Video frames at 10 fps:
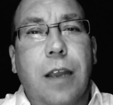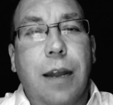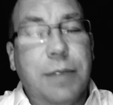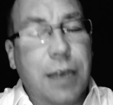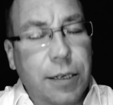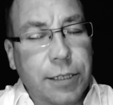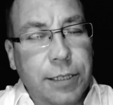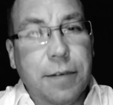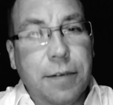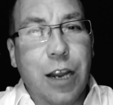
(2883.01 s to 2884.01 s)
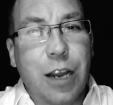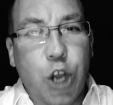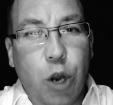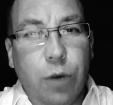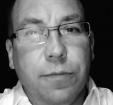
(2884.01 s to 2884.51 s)
And I'm telling you, I
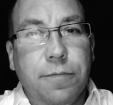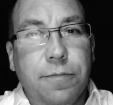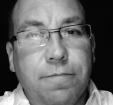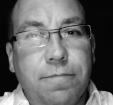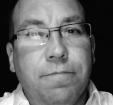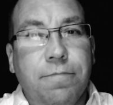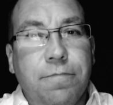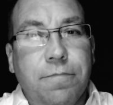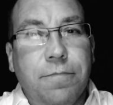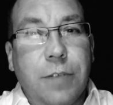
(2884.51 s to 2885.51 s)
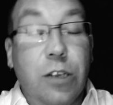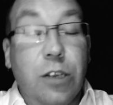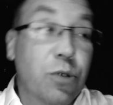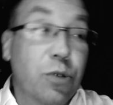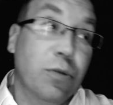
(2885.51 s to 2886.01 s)
know.
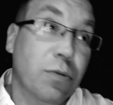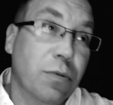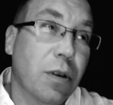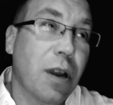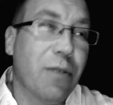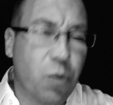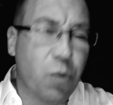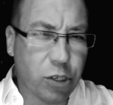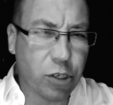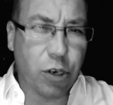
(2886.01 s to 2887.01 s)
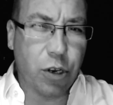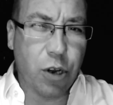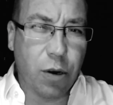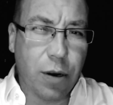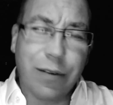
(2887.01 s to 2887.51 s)
And soon everyone's going to
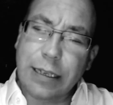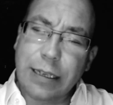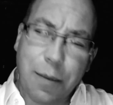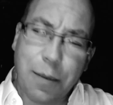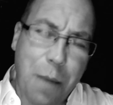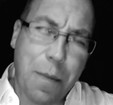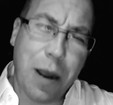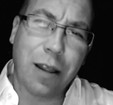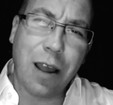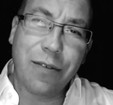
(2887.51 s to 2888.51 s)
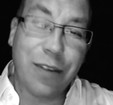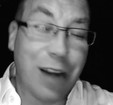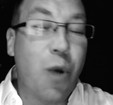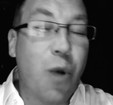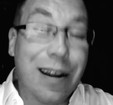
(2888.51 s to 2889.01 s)
know everything about my life.
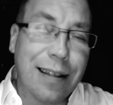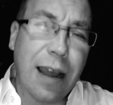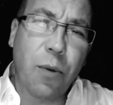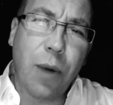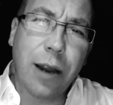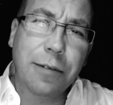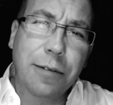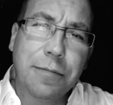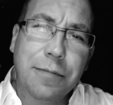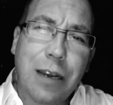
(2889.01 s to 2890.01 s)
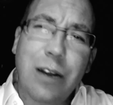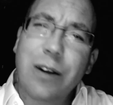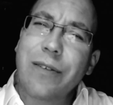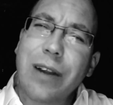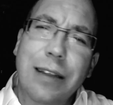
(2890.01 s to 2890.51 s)
And I want it that way. I
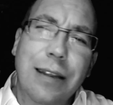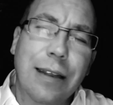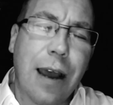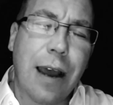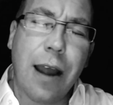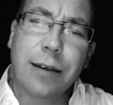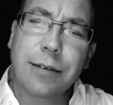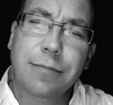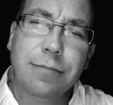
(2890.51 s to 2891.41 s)
don't have anything to hide.